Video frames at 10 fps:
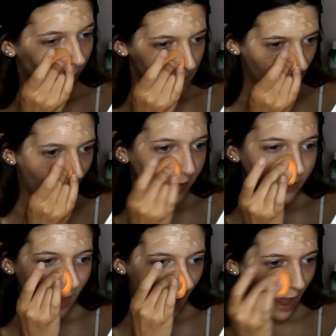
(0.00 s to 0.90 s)
I'm not
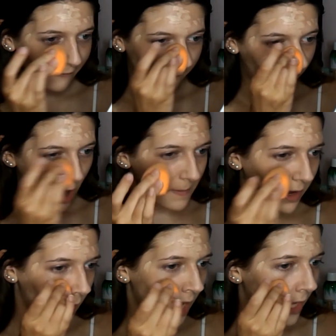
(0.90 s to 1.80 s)
that far
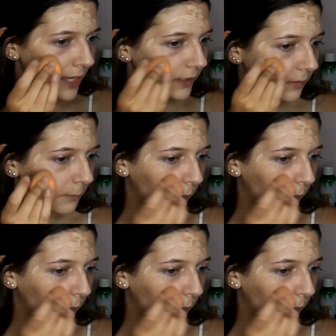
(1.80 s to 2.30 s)
behind,